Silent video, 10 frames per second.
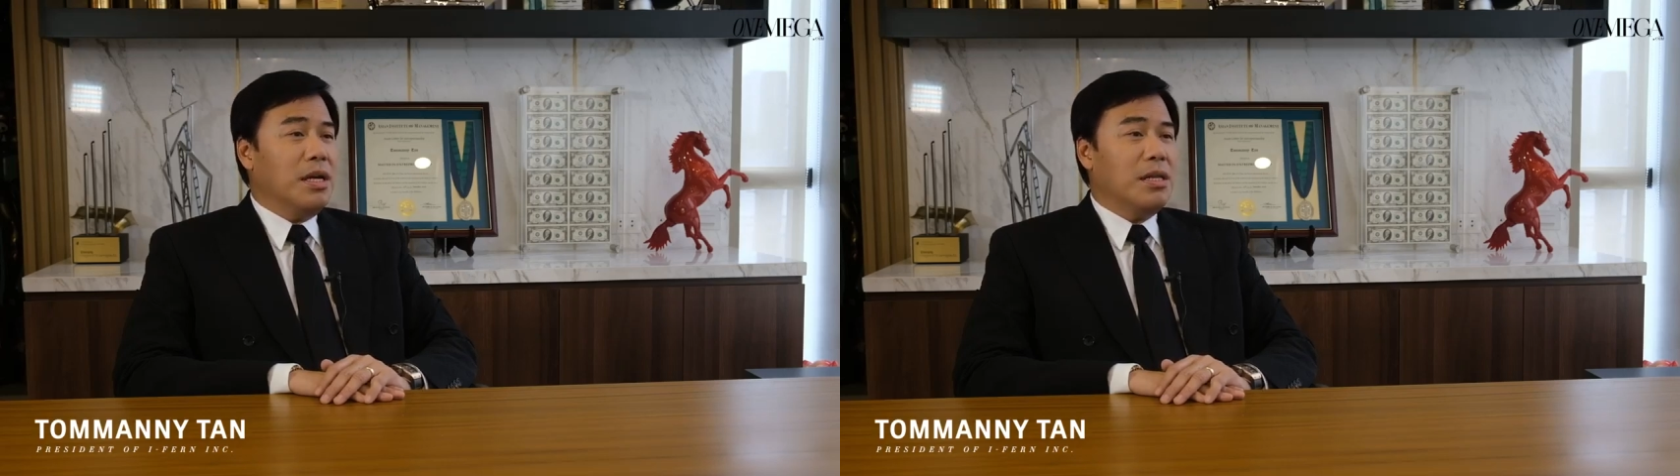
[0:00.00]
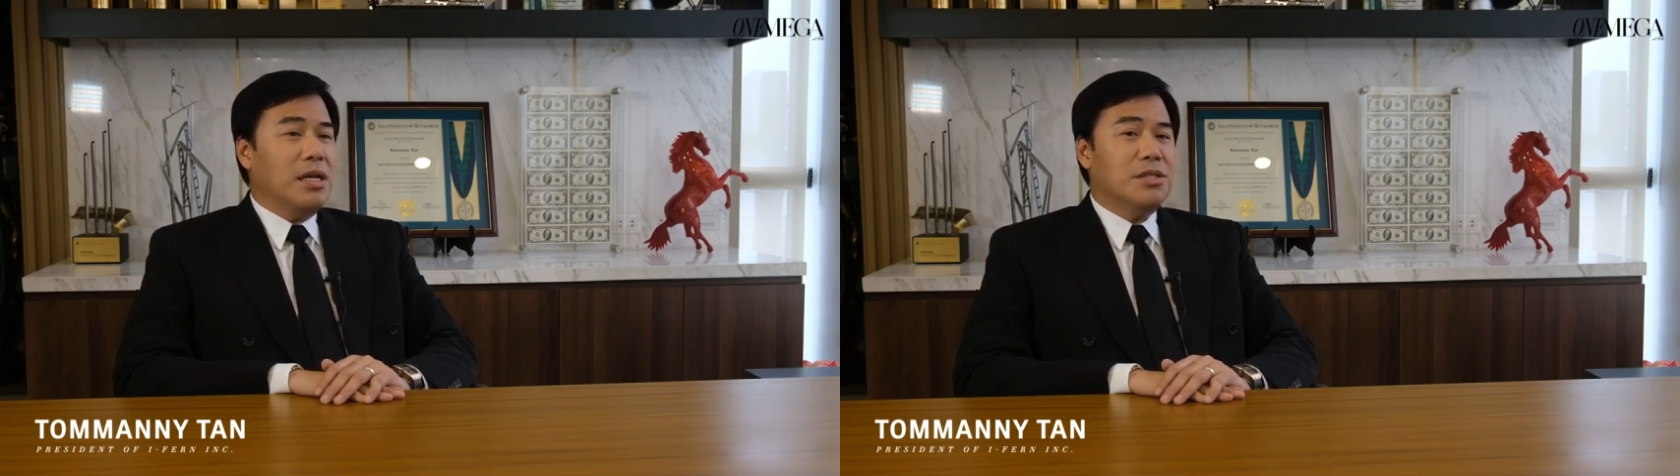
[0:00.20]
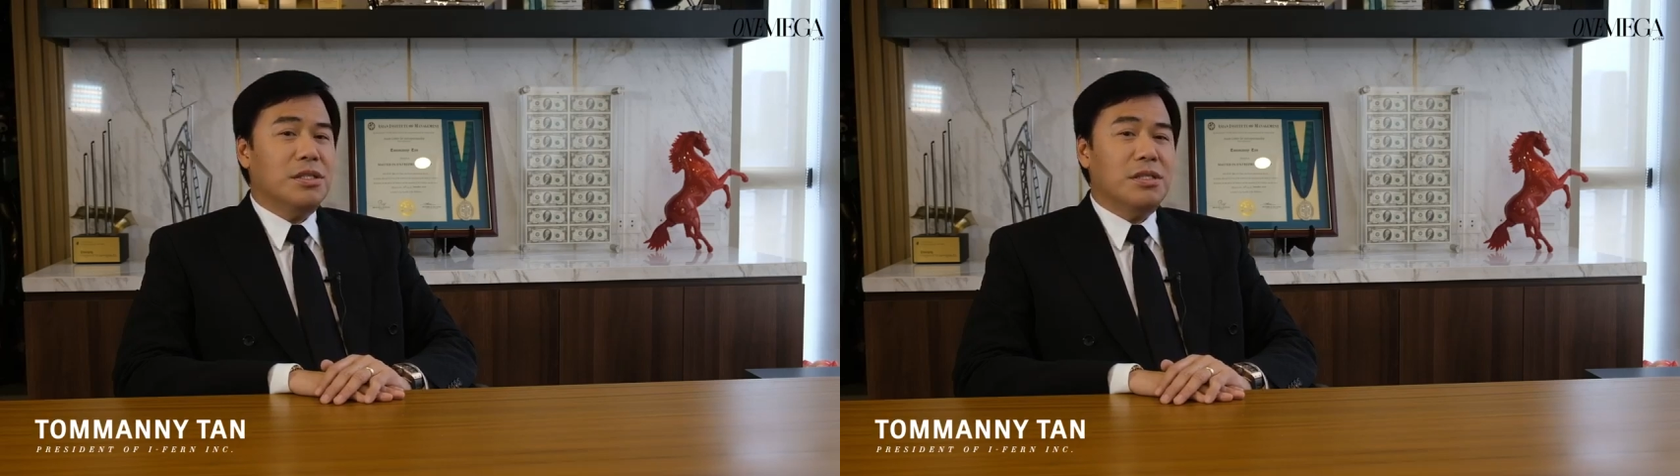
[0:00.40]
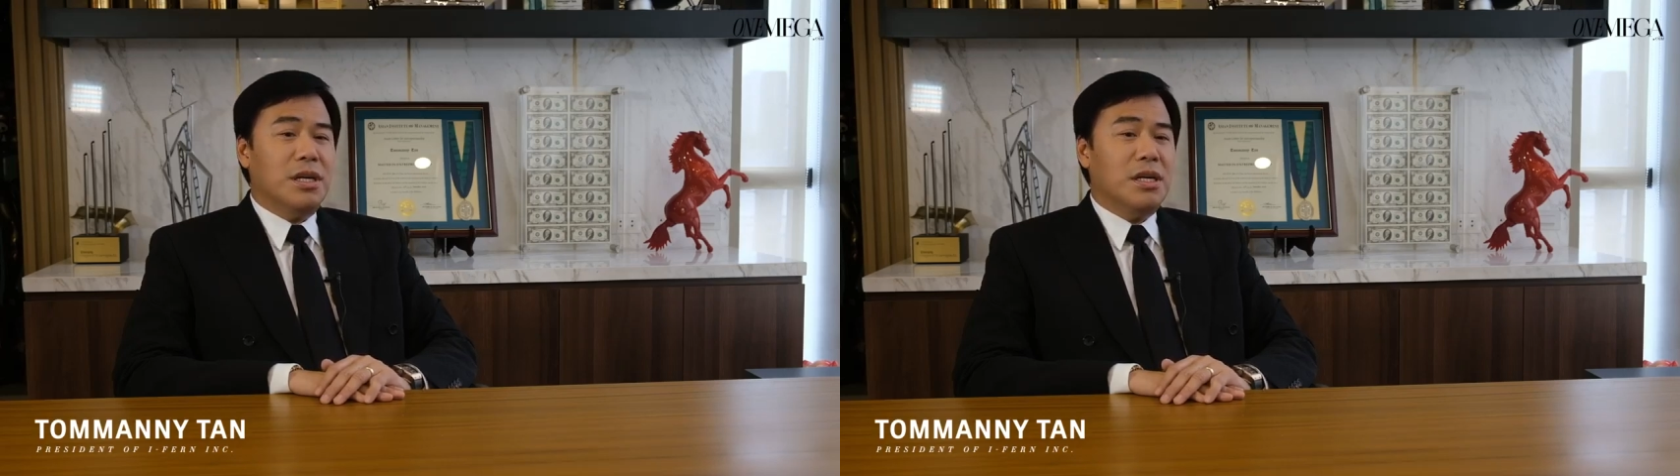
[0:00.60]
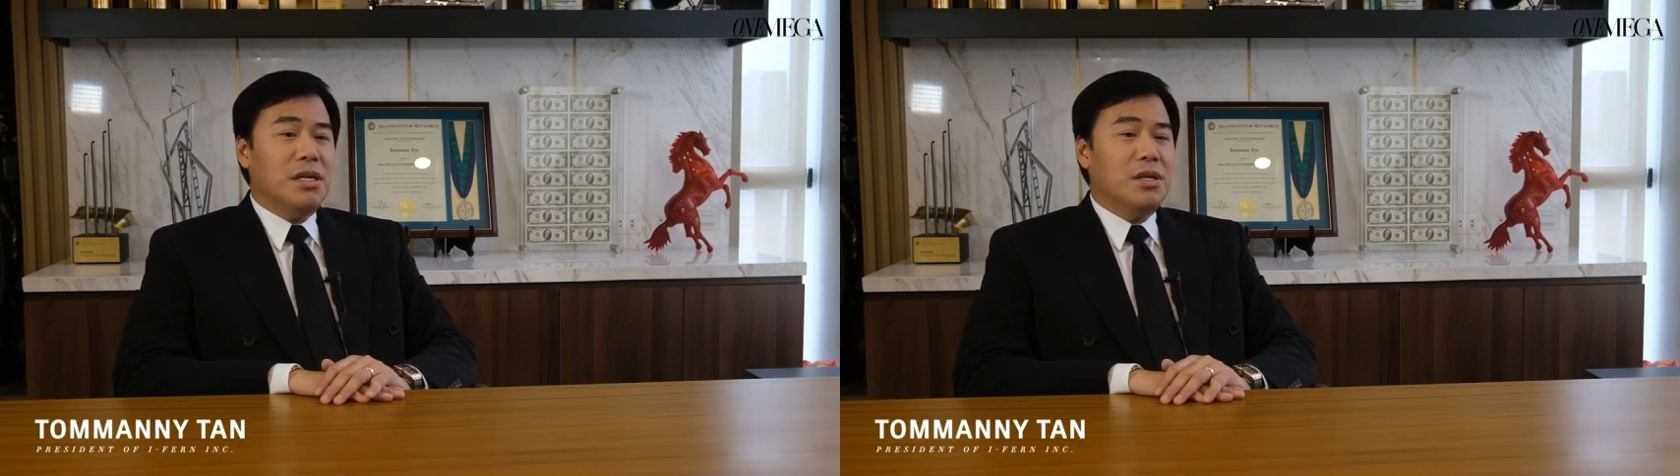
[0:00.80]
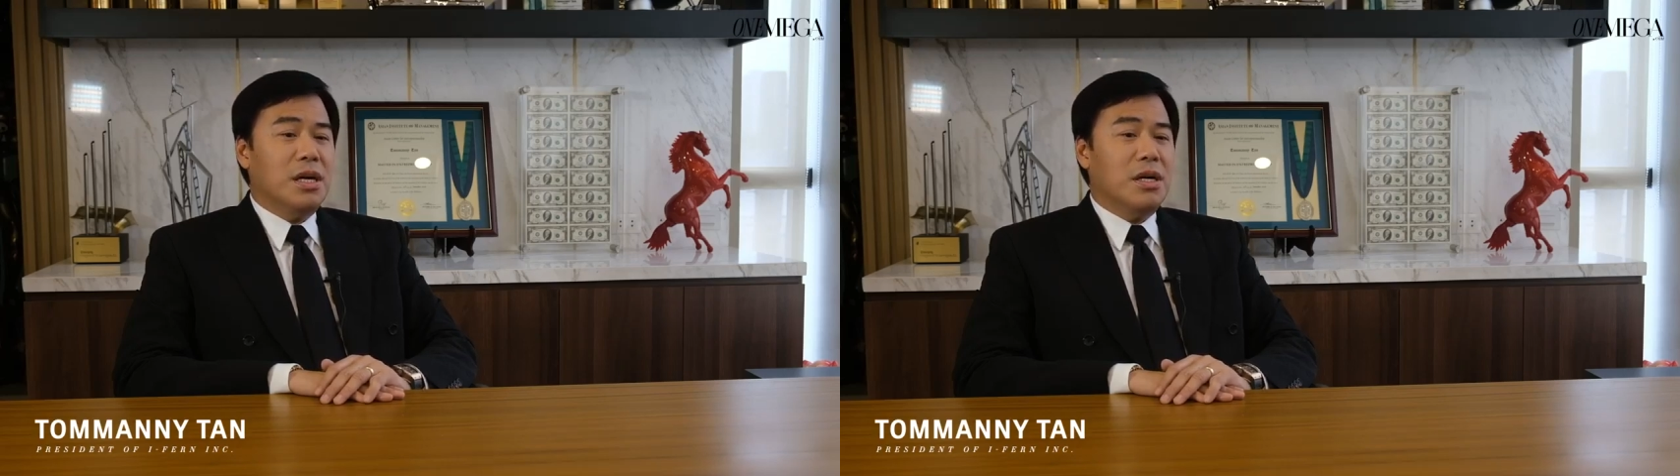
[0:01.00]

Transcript: that, I just say